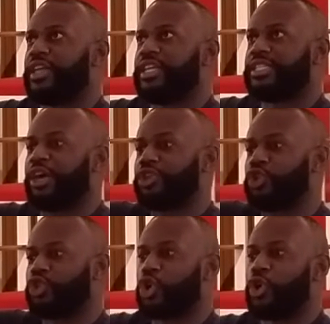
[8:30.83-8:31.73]
his
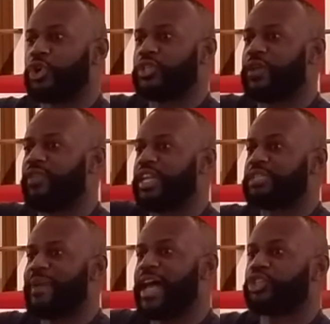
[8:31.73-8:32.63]
letters to churches, and then
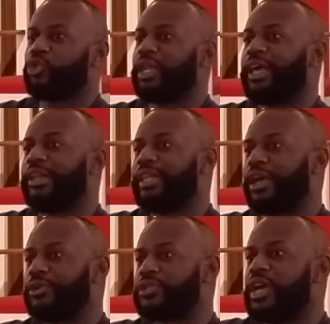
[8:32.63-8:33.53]
his pastoral
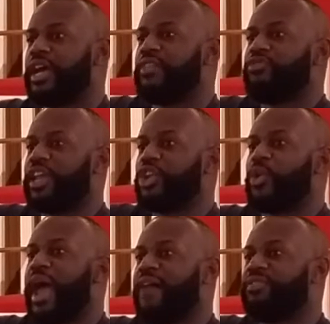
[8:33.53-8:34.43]
letters. Then
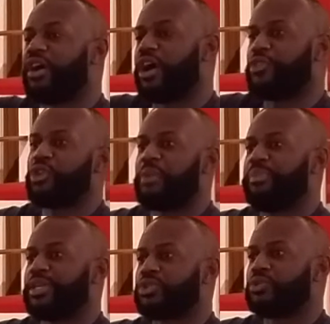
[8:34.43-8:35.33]
you have the other
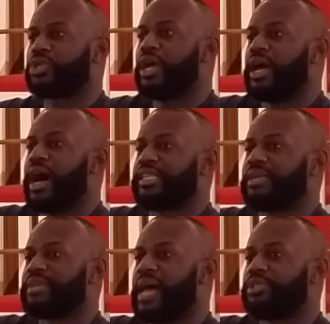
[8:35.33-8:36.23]
Epistles,
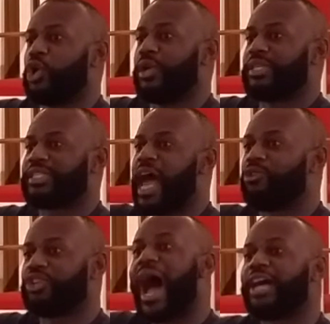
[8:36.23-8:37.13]
sometimes known as
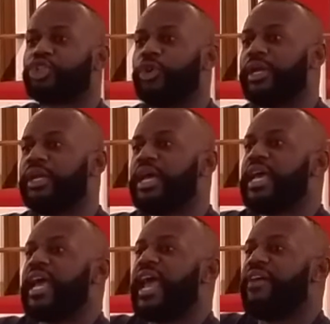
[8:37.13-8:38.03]
sound doctrine.
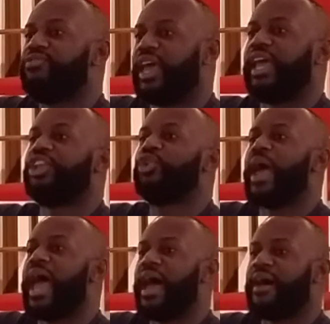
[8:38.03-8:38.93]
And then
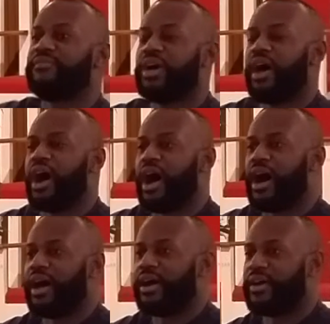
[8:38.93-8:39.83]
you have
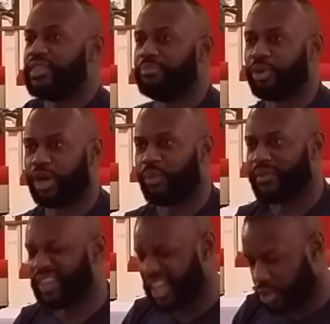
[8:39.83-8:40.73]
the book of
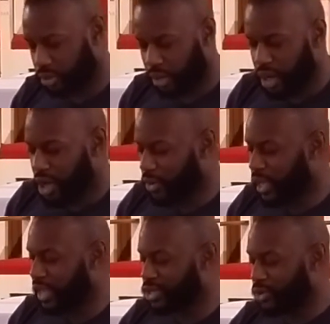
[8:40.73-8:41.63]
Revelation.
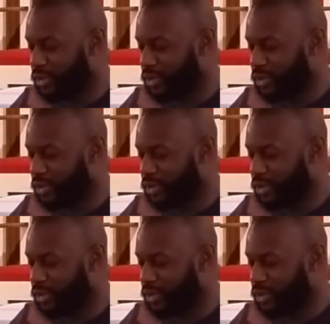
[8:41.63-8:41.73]
Okay, so